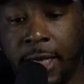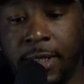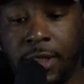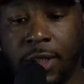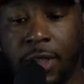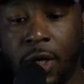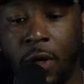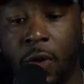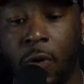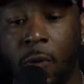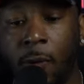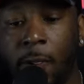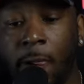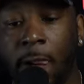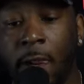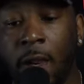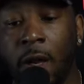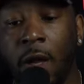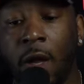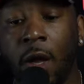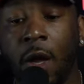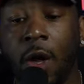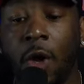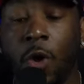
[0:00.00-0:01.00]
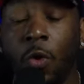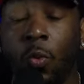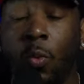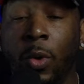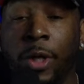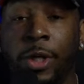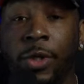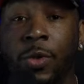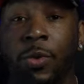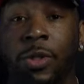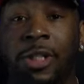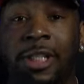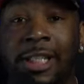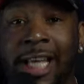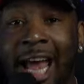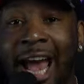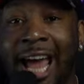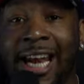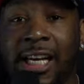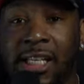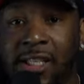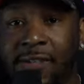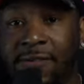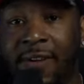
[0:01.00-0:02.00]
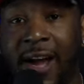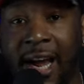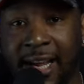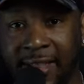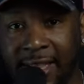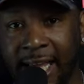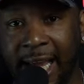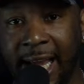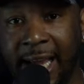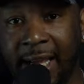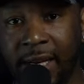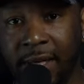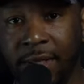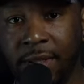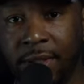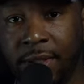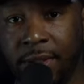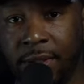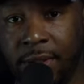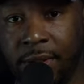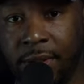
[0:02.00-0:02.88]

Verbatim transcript: And so when you satisfy that,